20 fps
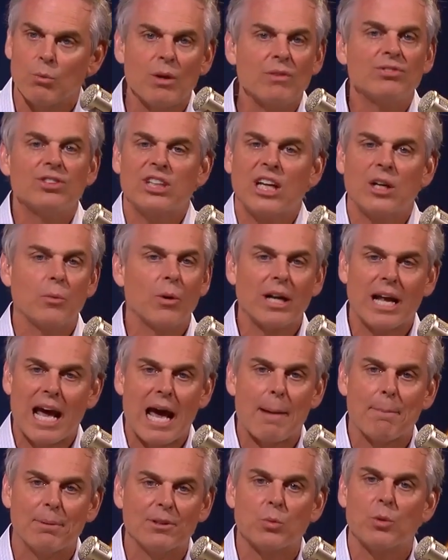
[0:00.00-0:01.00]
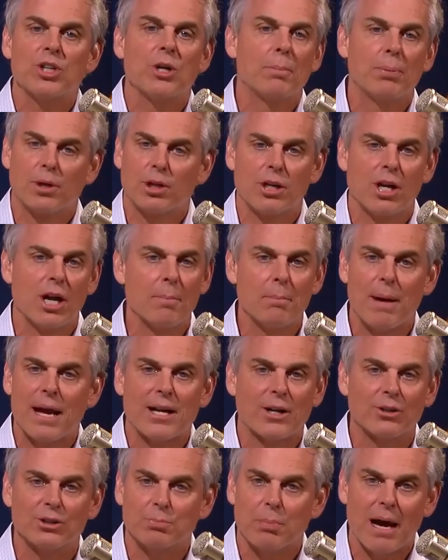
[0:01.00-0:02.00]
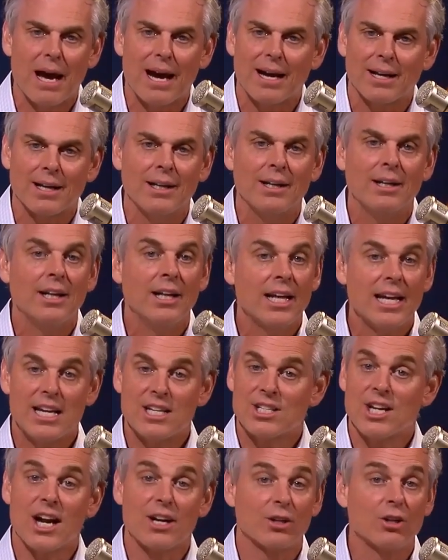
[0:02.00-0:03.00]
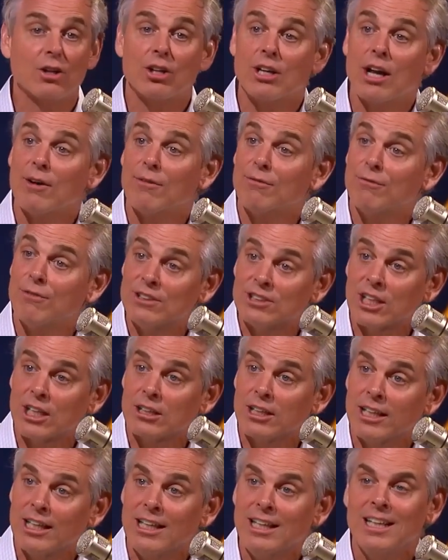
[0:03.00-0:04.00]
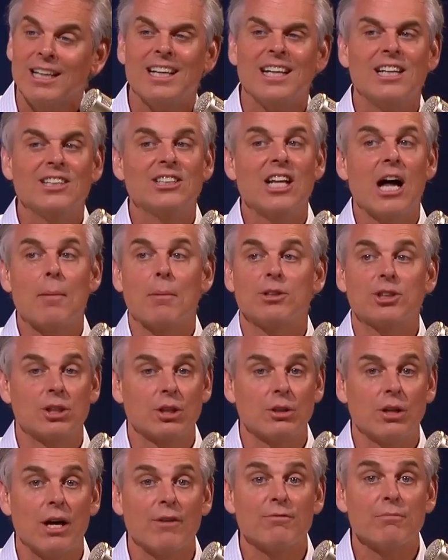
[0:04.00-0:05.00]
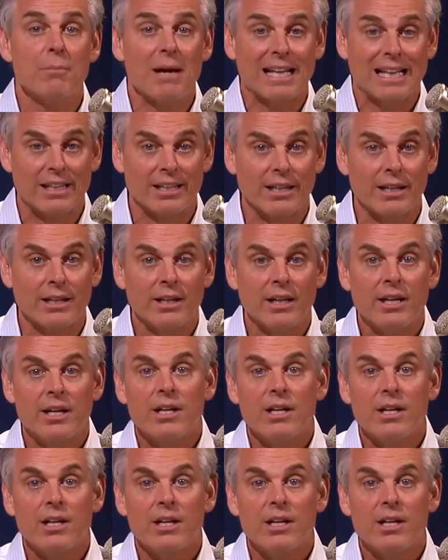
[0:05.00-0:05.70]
We've seen what happens when you put it on Baker's back. He's not good enough physically. He's not mature enough mentally.